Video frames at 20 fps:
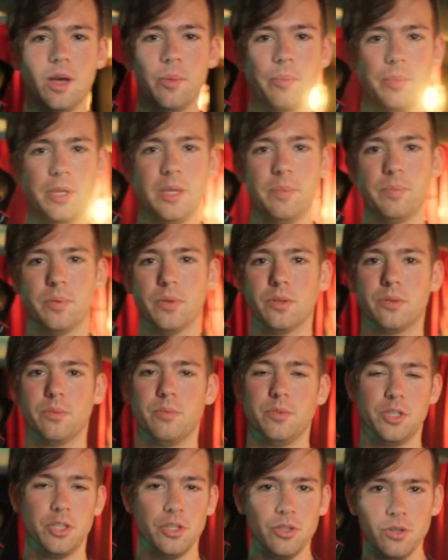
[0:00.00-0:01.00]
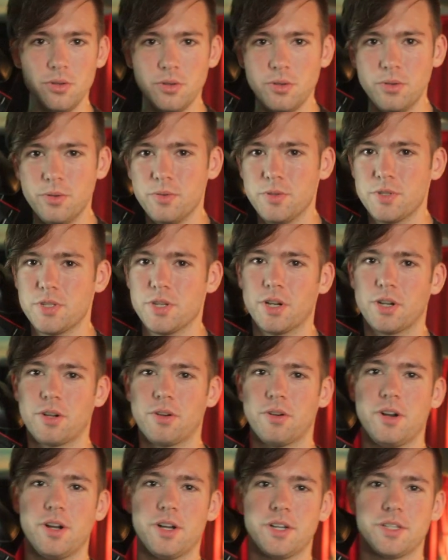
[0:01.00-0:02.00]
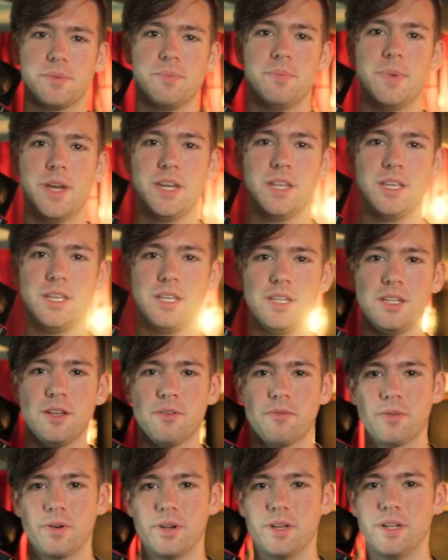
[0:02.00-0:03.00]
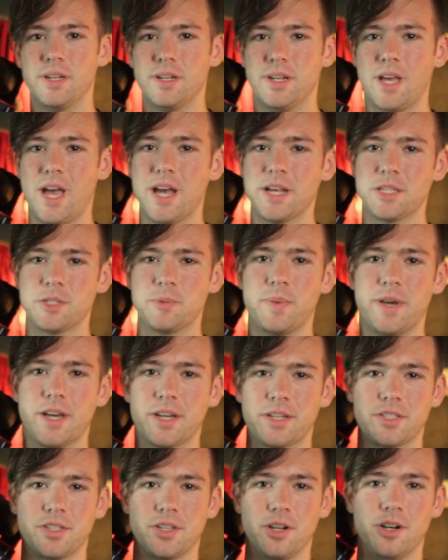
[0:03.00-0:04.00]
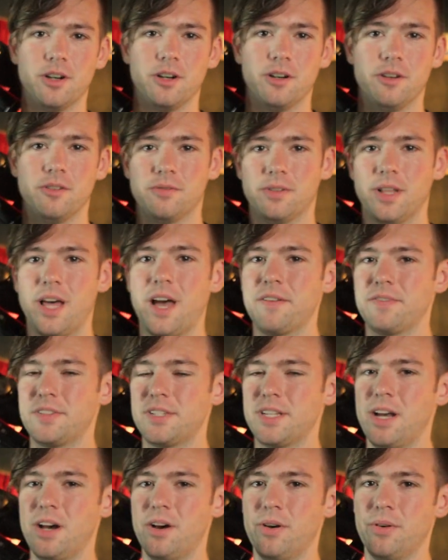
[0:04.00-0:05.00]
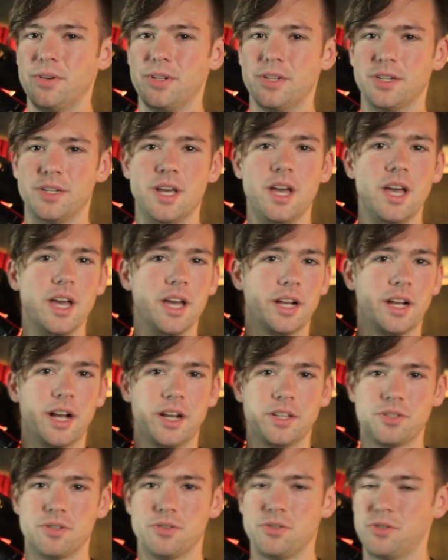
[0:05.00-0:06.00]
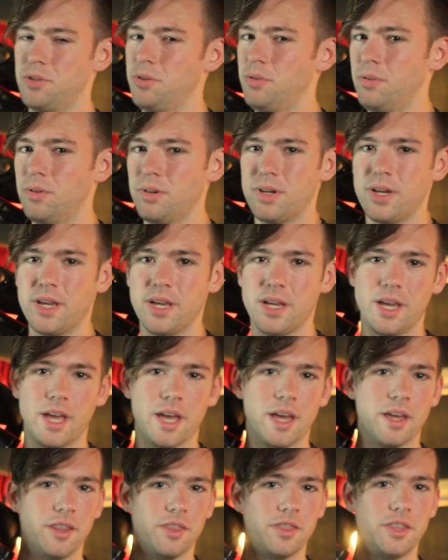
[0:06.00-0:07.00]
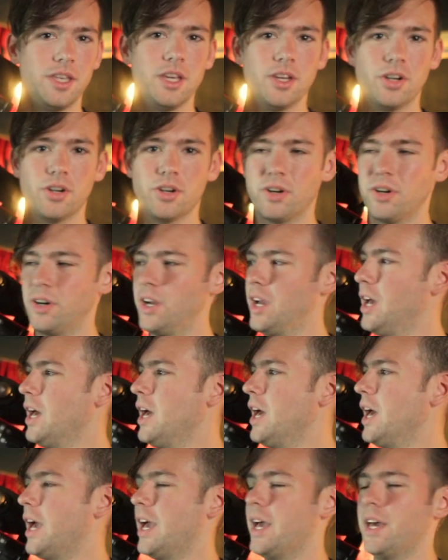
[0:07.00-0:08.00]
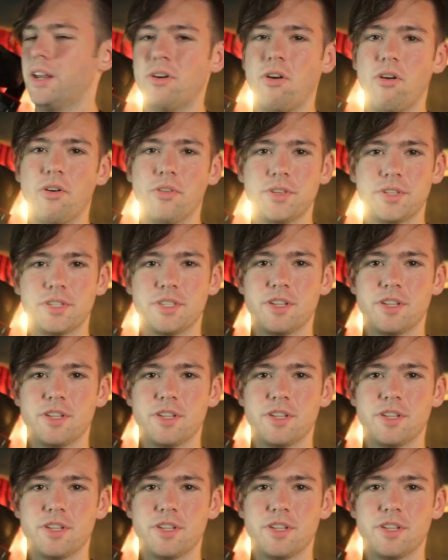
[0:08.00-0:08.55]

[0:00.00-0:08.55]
people use across many different aspects of live sound and concert touring and theater and all this